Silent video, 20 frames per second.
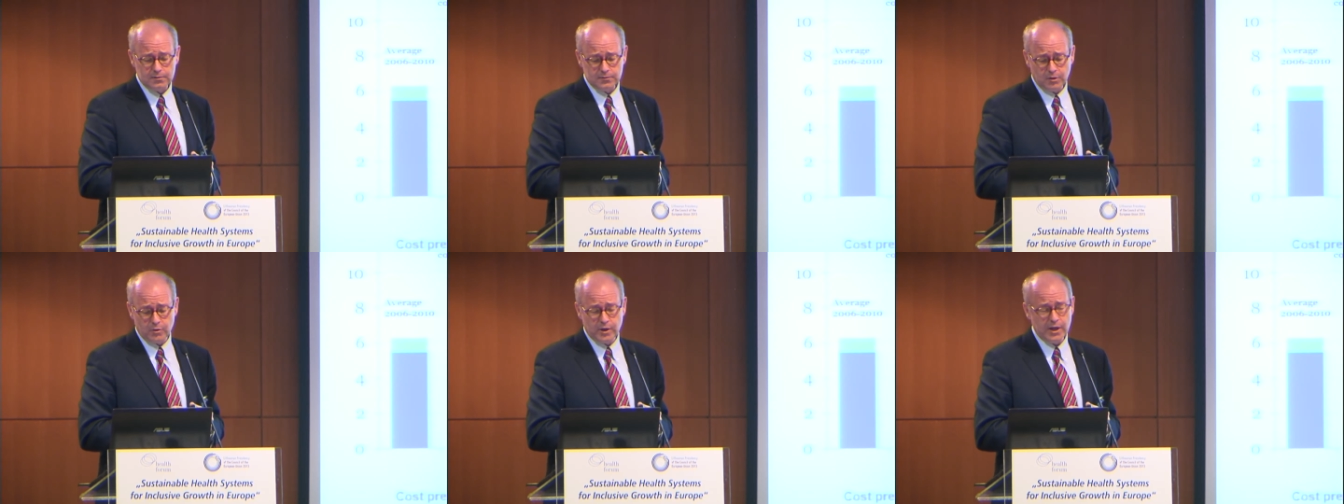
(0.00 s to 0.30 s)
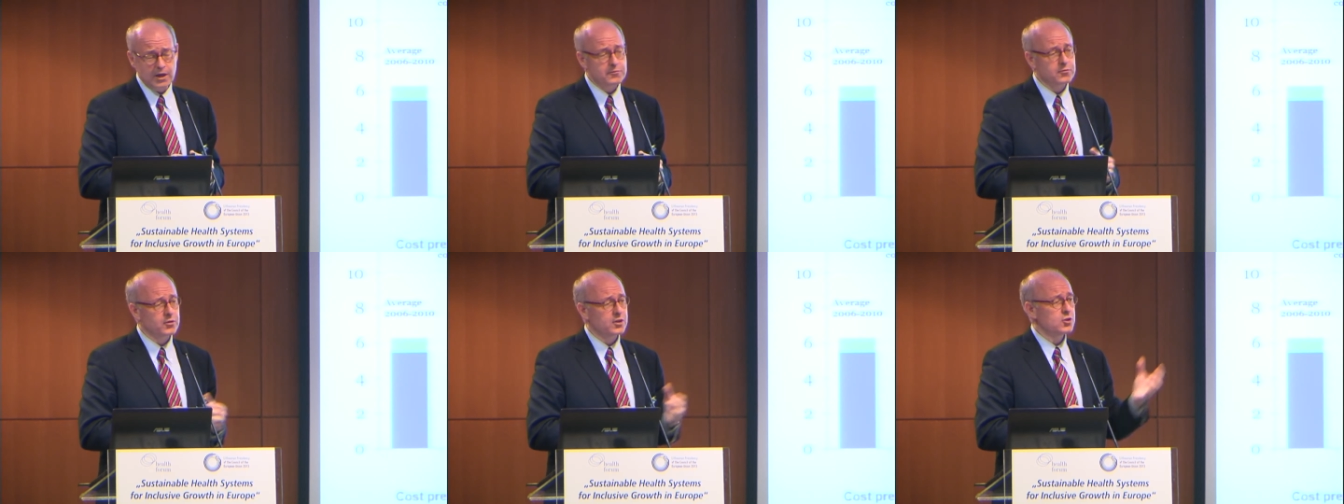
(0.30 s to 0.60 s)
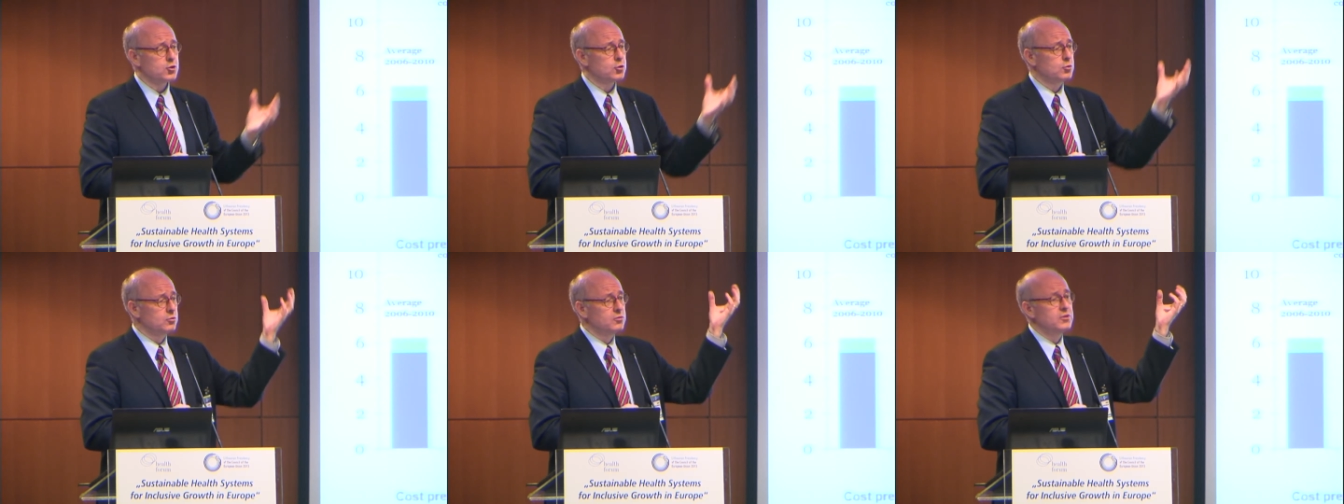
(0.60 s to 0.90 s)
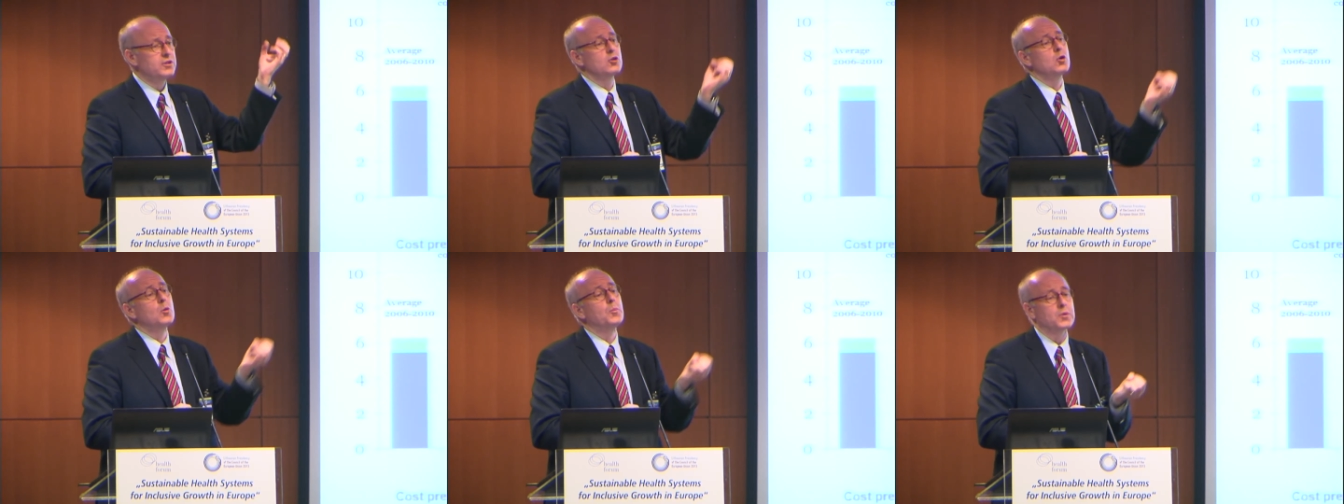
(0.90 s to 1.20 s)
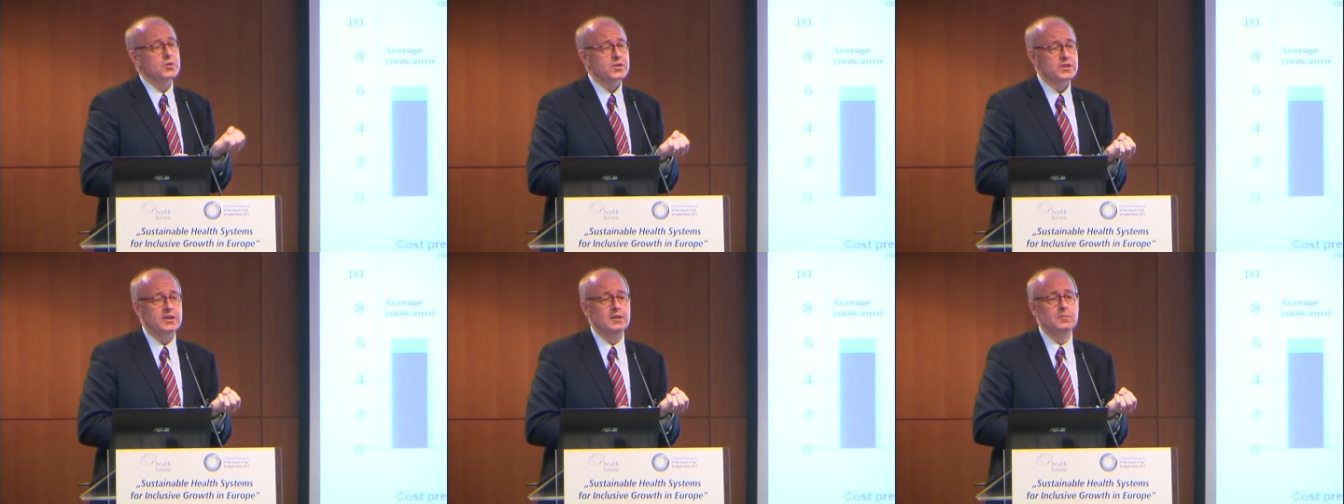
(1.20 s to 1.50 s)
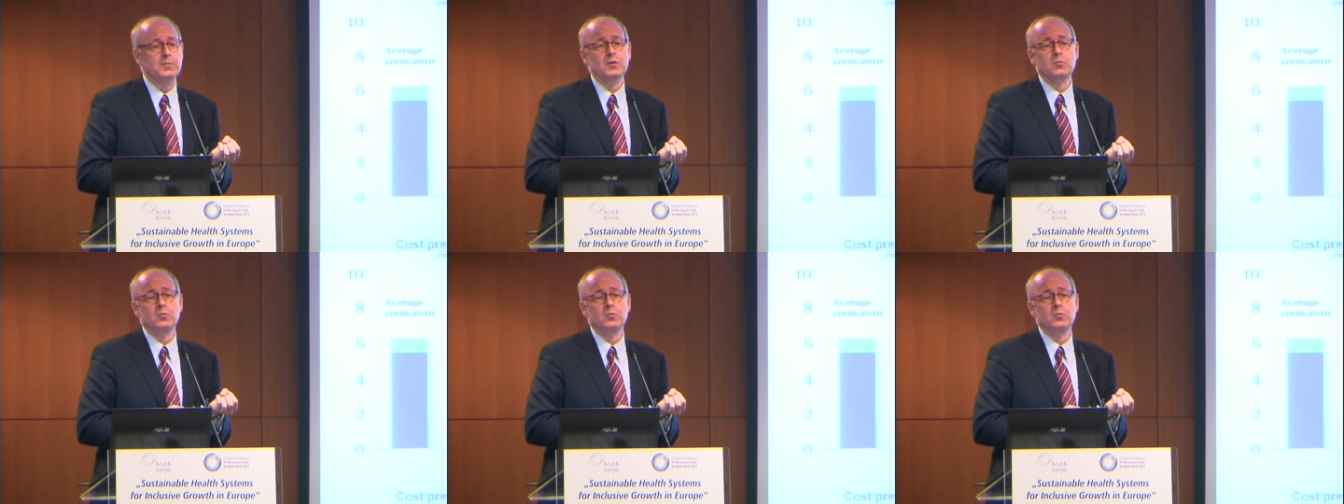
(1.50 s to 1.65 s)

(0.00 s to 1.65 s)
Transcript: on average, to 0% by